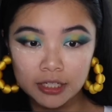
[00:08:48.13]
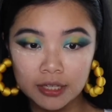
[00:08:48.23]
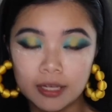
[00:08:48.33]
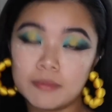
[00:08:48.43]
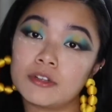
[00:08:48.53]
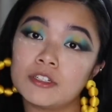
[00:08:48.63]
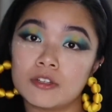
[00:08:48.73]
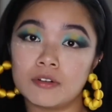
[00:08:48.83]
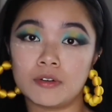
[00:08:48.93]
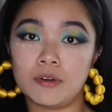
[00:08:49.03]
I think we're just
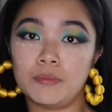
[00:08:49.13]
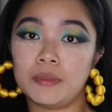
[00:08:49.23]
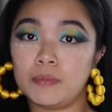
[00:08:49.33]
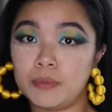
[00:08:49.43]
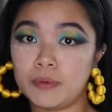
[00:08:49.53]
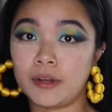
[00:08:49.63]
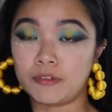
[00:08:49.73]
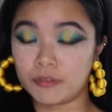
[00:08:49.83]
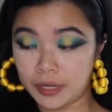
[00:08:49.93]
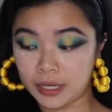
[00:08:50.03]
gonna go in with the blue and
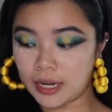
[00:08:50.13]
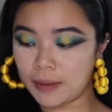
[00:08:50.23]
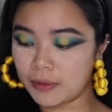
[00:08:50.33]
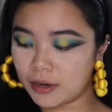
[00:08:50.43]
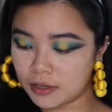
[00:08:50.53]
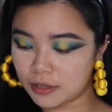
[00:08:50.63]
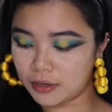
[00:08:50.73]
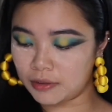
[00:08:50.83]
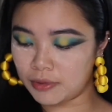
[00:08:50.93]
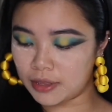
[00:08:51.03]
green. I'm not gonna
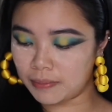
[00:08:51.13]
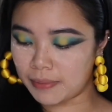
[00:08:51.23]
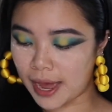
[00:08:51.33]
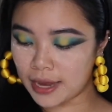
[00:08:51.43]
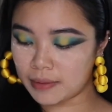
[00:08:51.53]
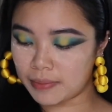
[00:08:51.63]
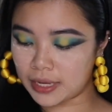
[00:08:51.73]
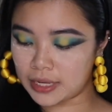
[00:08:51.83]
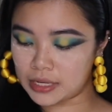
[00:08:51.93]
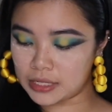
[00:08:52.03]
go in with the black
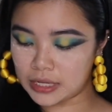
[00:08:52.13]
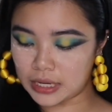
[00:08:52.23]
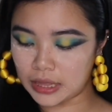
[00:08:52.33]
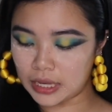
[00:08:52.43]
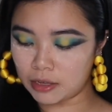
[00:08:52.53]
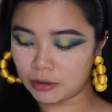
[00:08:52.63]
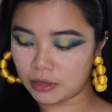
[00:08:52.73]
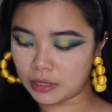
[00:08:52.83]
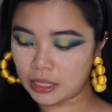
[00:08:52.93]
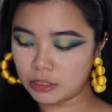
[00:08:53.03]
because I think it
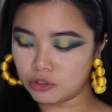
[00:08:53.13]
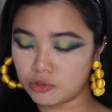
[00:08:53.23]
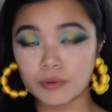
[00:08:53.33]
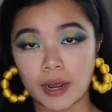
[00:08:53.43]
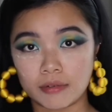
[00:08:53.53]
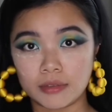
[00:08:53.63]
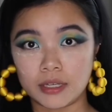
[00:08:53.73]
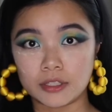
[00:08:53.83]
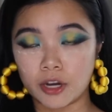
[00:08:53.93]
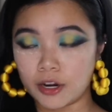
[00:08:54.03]
will drown the
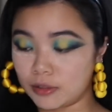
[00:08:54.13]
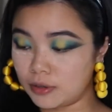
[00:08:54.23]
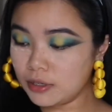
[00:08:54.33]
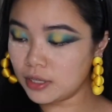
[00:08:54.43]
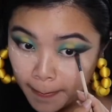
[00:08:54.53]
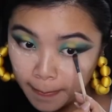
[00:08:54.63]
entire look.